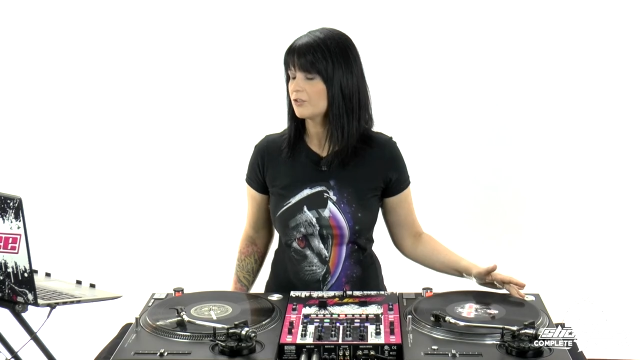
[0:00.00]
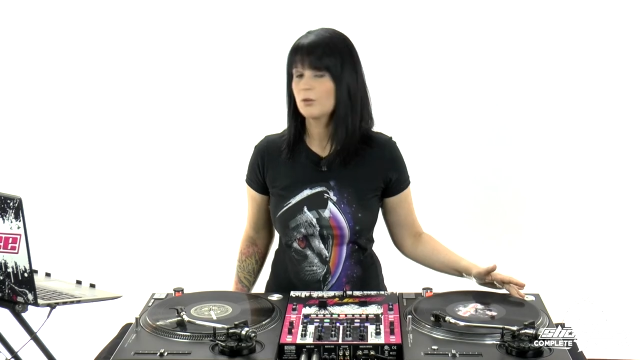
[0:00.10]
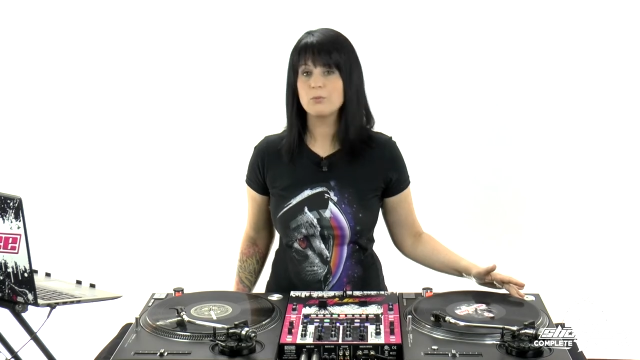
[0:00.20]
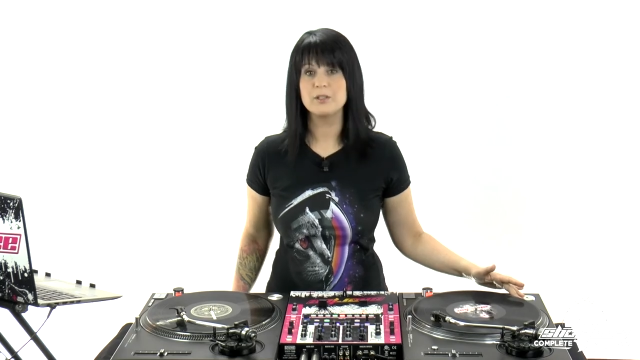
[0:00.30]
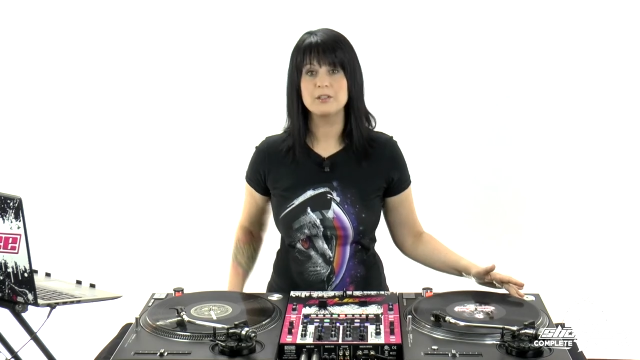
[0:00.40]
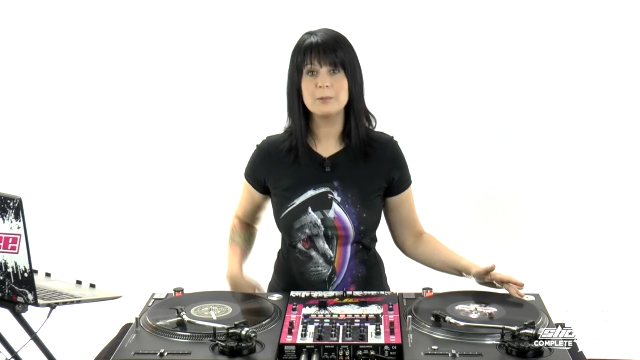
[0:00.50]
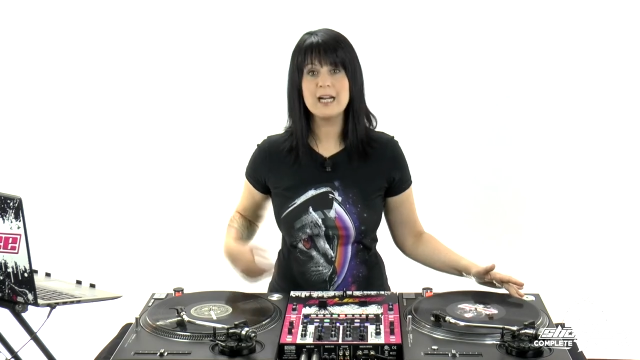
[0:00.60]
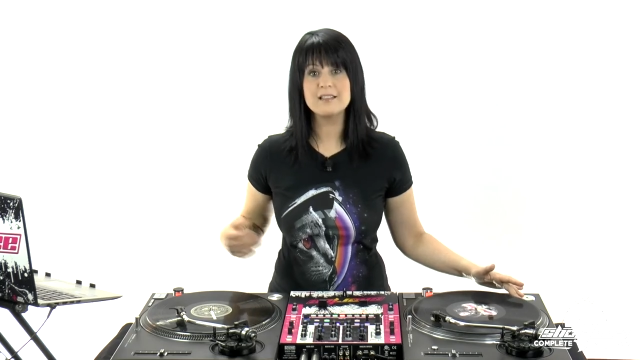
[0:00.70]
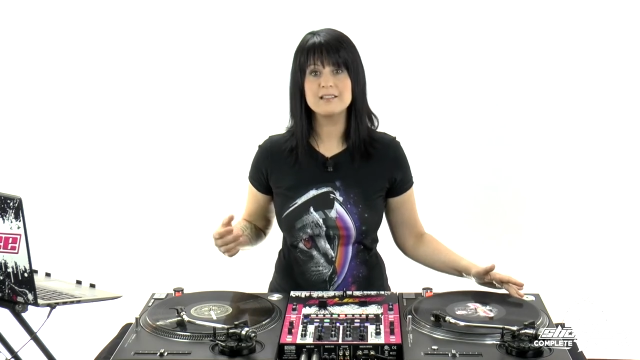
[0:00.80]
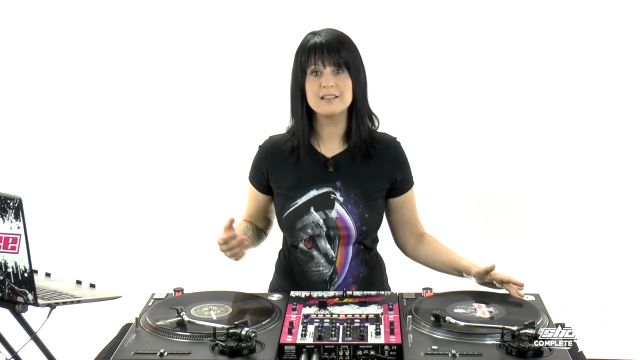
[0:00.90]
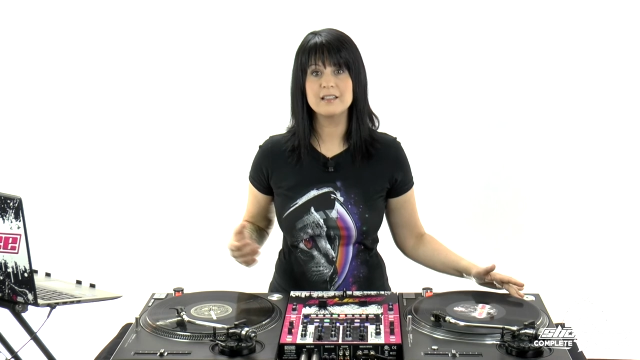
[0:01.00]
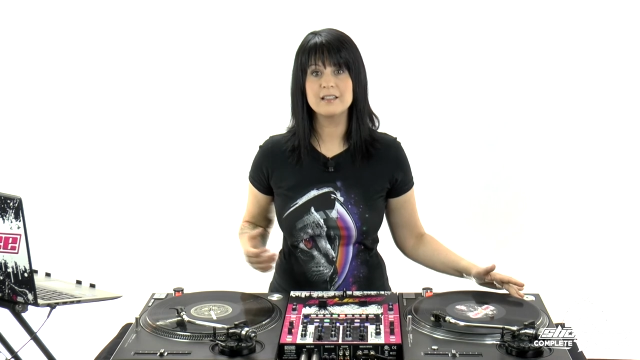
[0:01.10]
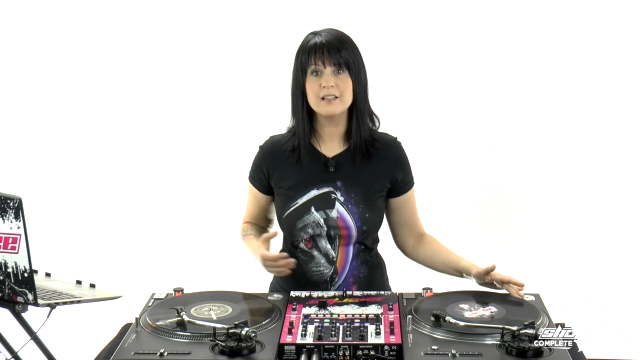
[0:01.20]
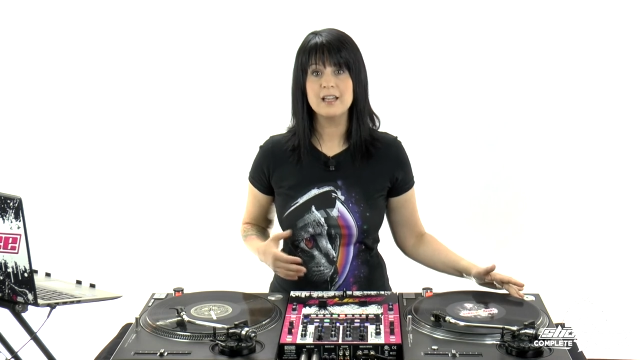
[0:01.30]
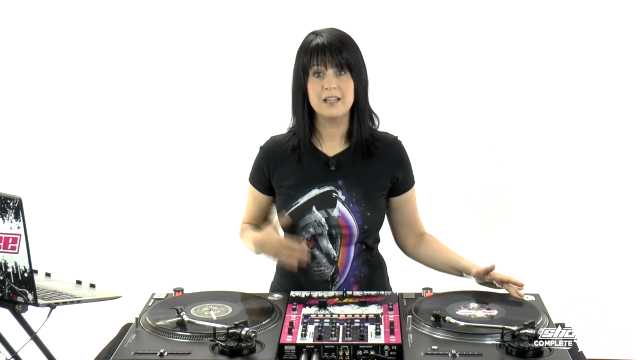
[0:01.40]
So when you're
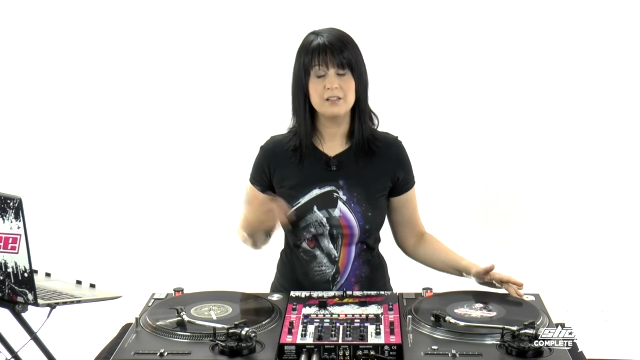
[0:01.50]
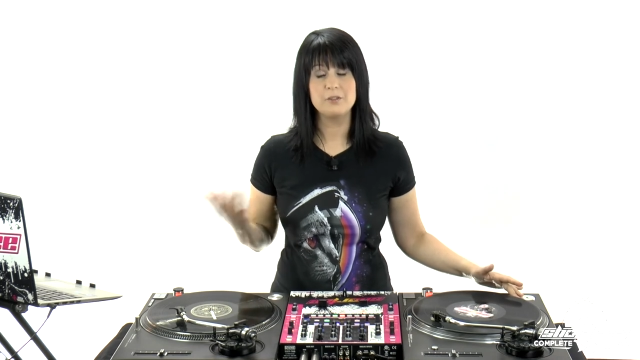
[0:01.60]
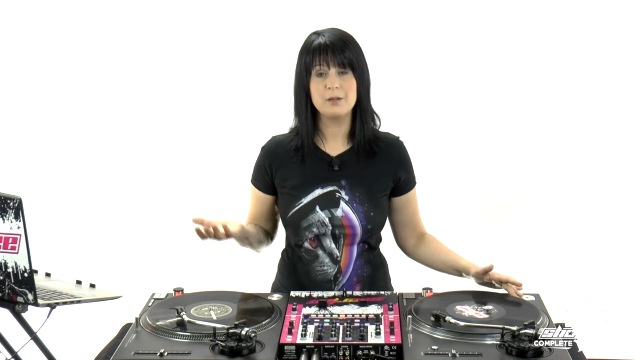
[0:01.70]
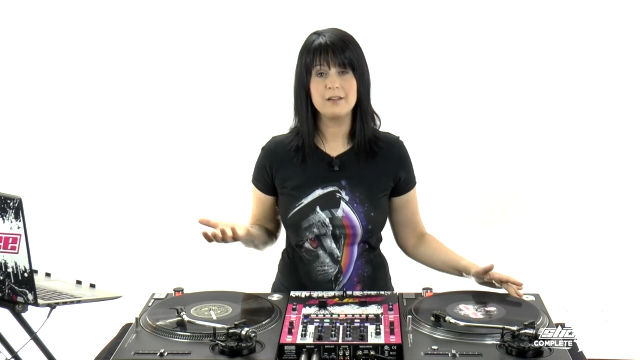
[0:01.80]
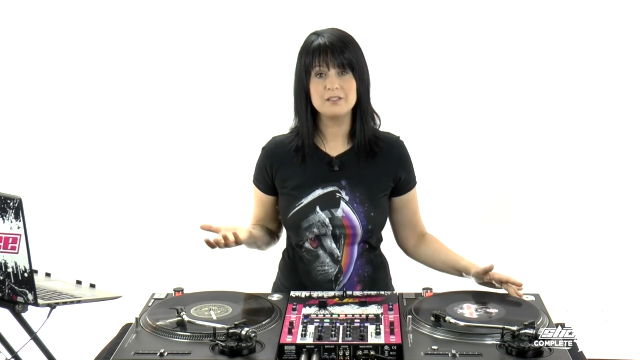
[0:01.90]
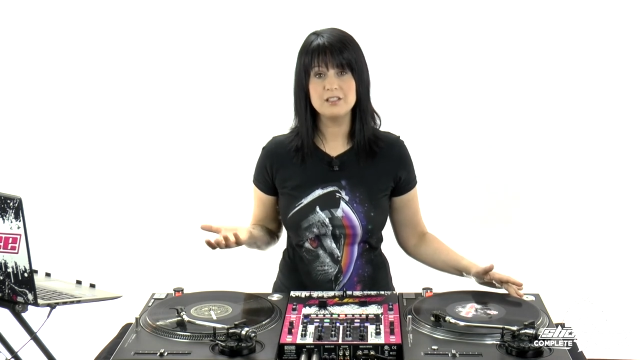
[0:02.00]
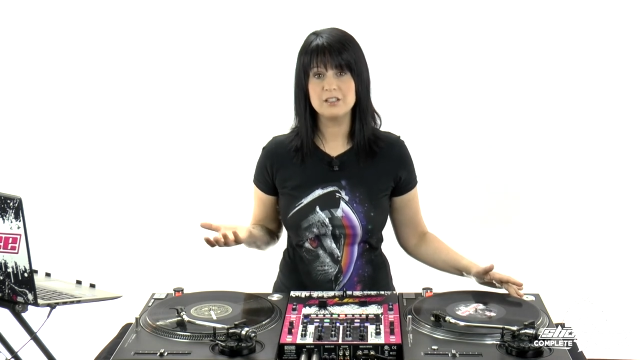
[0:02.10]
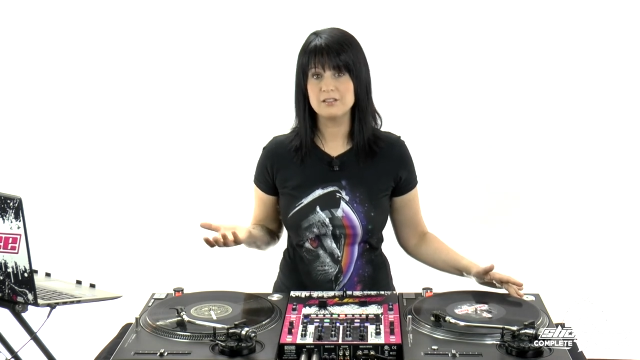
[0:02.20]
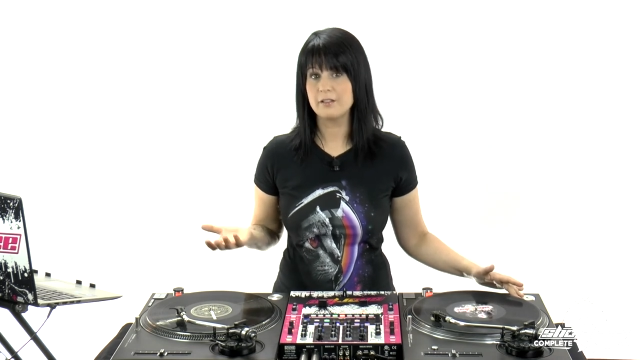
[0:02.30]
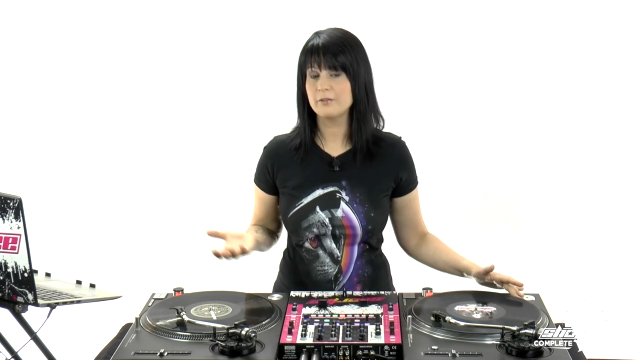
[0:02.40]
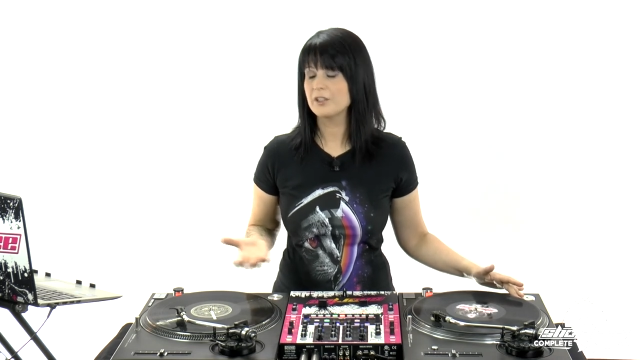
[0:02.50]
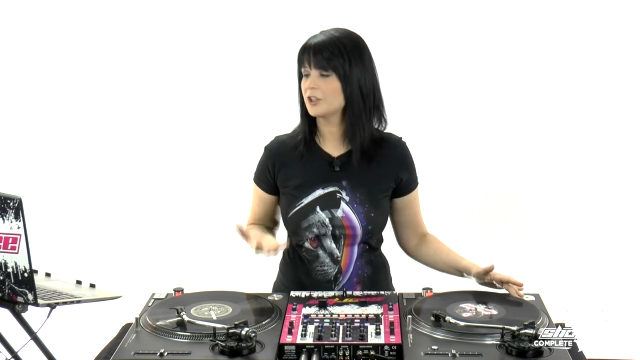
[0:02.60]
practicing, and if you have DJ software,